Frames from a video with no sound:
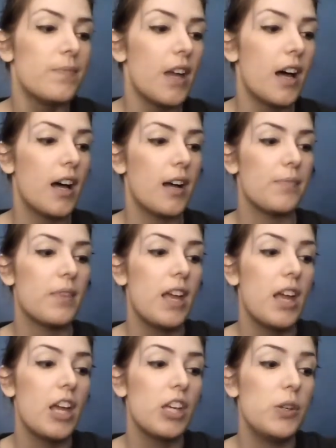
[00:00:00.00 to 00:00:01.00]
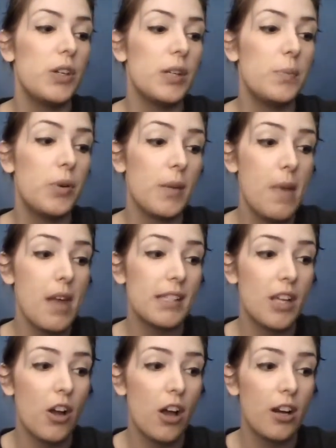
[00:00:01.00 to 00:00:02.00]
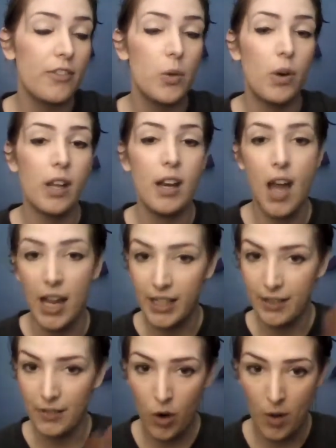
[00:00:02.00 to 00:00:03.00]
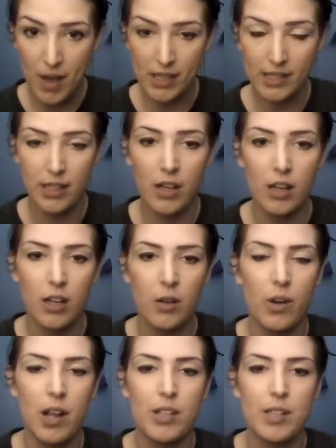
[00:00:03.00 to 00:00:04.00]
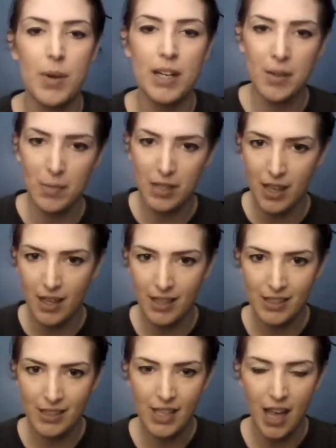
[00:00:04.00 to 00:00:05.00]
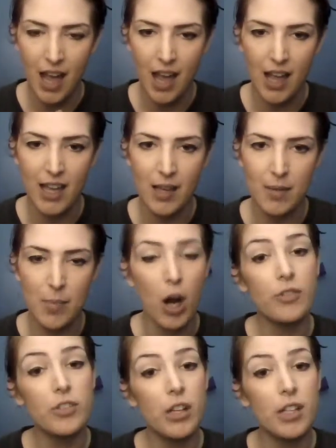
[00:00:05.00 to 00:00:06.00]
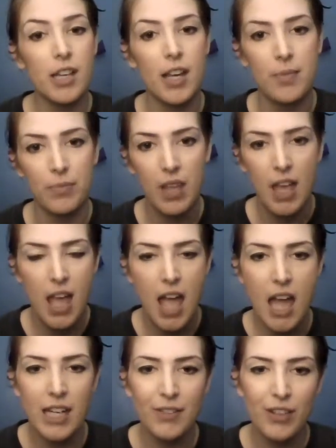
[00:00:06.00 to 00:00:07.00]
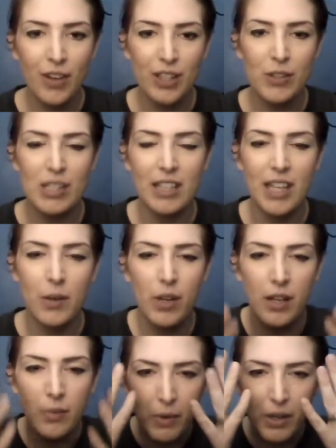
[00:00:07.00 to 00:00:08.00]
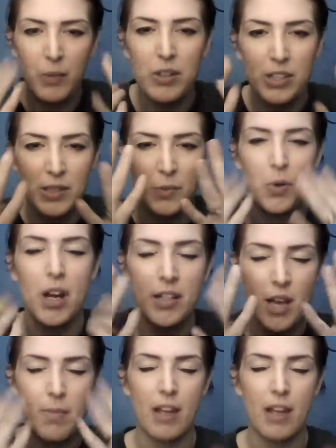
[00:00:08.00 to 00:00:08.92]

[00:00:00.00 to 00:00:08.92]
Um, you can put mascara on if you want. I never wore mascara when I was pregnant because I barfed all the time, and even if I use liquid, when it would just run down my